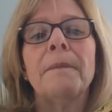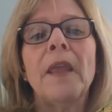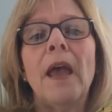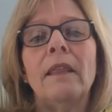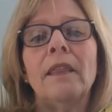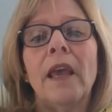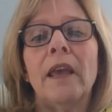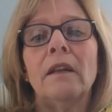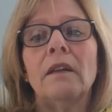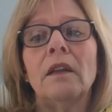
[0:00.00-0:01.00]
And
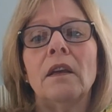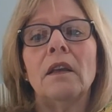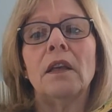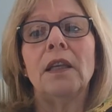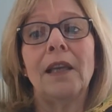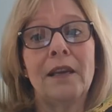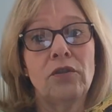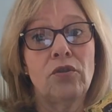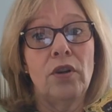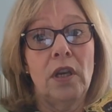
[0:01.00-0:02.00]
then
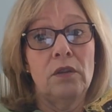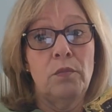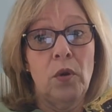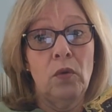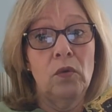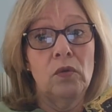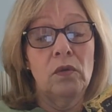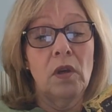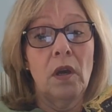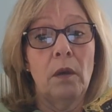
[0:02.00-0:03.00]
yesterday's
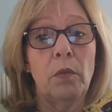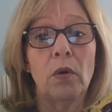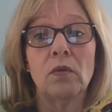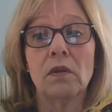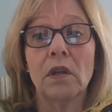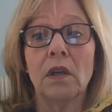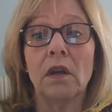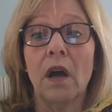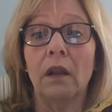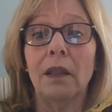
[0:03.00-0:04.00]
post, I posted
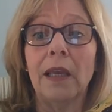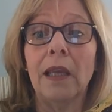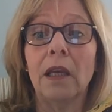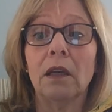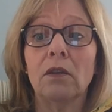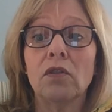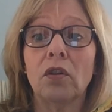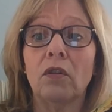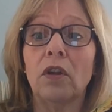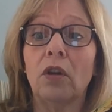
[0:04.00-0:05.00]
a link
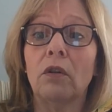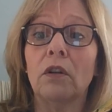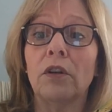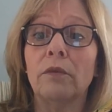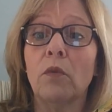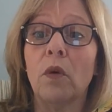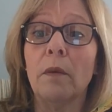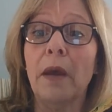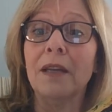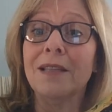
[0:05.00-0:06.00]
so that you could learn more
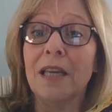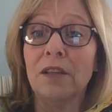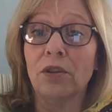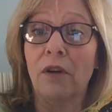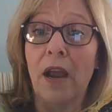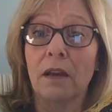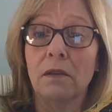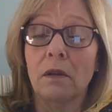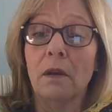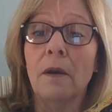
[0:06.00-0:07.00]
about
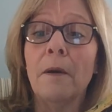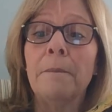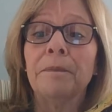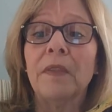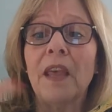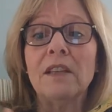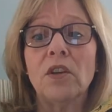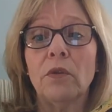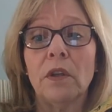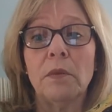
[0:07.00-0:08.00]
tesseracts. That's
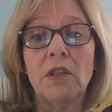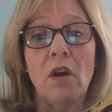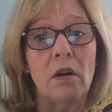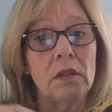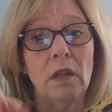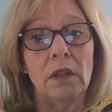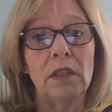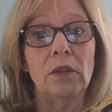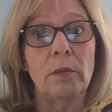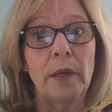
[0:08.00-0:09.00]
going to be talked a
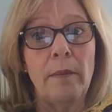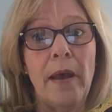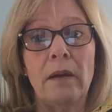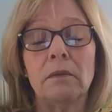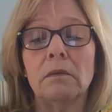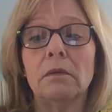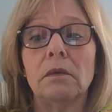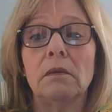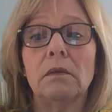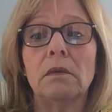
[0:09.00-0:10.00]
little bit about
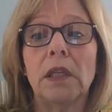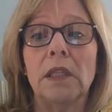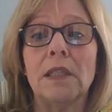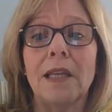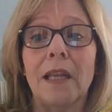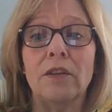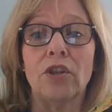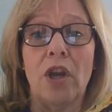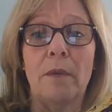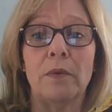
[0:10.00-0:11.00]
in today's
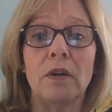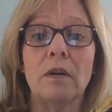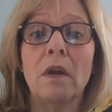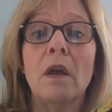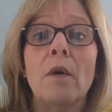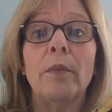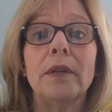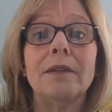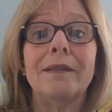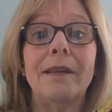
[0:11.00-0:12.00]
chapter,
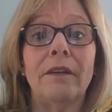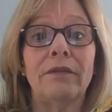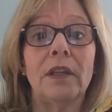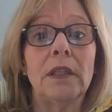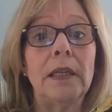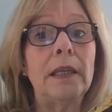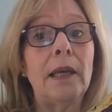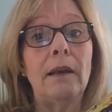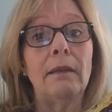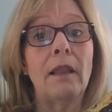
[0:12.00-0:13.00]
but definitely
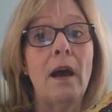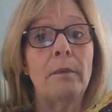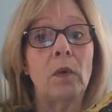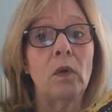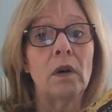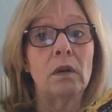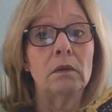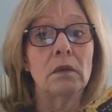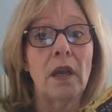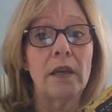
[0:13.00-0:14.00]
a lot more
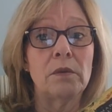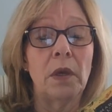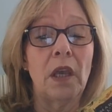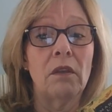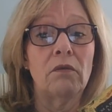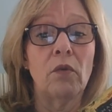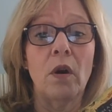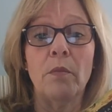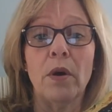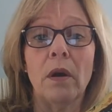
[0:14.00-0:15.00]
as we get through
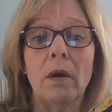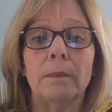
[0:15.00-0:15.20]
our book.